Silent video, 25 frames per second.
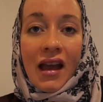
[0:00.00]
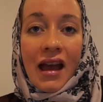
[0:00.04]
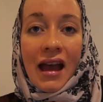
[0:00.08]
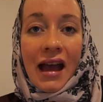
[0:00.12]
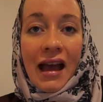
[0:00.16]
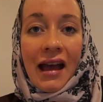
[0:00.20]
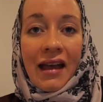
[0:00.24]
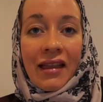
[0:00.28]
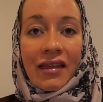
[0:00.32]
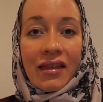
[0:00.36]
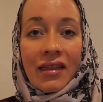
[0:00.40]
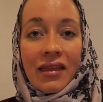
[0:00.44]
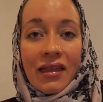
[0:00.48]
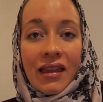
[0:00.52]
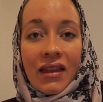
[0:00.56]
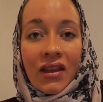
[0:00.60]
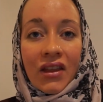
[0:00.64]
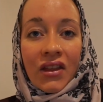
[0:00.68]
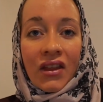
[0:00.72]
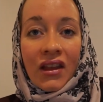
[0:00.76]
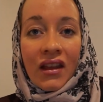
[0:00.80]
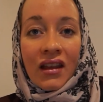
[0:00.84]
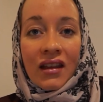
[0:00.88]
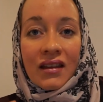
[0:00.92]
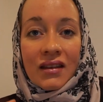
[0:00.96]
And the
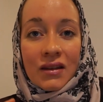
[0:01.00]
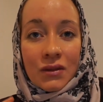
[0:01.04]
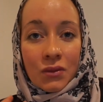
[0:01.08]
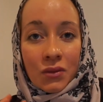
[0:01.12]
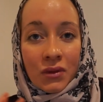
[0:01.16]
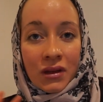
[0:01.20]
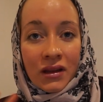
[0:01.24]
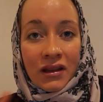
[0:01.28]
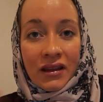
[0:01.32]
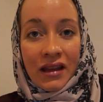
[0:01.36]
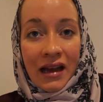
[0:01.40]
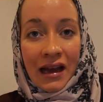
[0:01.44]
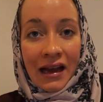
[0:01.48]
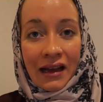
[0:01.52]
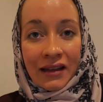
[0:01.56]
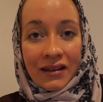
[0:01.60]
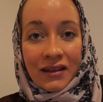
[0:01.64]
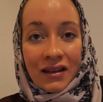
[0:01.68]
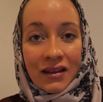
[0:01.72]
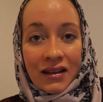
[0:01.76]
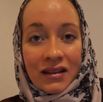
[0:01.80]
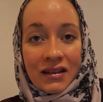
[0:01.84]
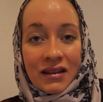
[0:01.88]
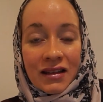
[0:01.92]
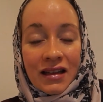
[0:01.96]
thing is with that
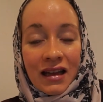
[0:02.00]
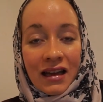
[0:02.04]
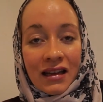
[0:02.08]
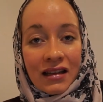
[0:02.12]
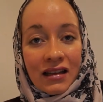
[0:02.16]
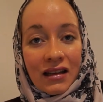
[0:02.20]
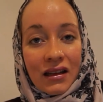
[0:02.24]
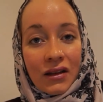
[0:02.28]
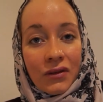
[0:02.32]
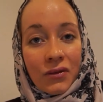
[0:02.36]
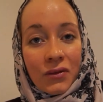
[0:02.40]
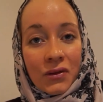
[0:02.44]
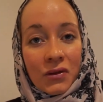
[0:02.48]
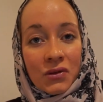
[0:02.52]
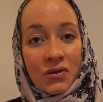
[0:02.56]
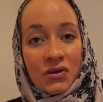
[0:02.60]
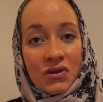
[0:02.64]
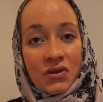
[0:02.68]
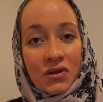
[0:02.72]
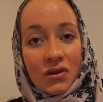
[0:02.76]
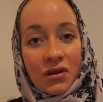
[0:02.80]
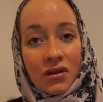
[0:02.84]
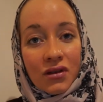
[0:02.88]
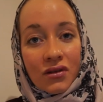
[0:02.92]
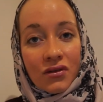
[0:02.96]
is that if you
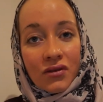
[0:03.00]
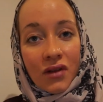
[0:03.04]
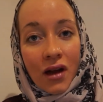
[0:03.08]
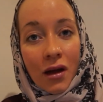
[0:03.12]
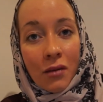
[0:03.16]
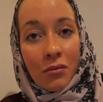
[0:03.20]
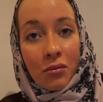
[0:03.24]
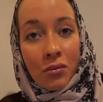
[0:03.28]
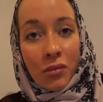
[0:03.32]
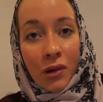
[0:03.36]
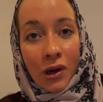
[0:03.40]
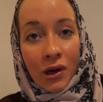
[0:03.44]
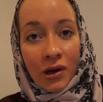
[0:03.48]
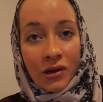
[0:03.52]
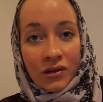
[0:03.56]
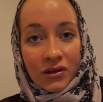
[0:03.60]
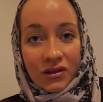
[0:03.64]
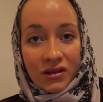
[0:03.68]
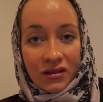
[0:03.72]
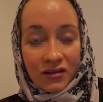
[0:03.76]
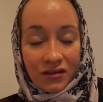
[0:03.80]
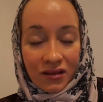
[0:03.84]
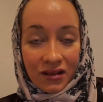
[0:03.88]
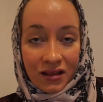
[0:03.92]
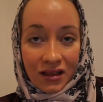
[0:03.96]
sort of
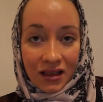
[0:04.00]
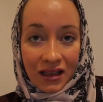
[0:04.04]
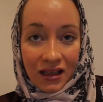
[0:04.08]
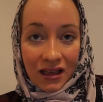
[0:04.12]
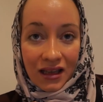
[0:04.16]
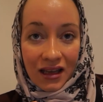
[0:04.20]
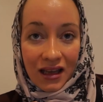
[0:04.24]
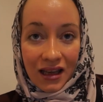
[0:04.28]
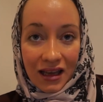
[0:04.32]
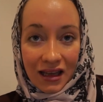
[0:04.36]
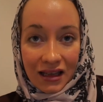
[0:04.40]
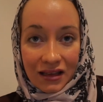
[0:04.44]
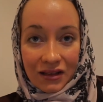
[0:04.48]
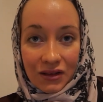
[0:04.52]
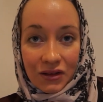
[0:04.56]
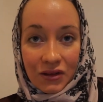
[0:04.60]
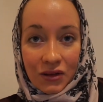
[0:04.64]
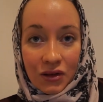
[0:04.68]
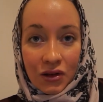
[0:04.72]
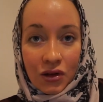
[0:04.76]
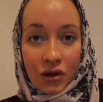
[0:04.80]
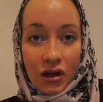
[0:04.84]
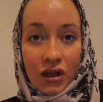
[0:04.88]
abandoning it, you know,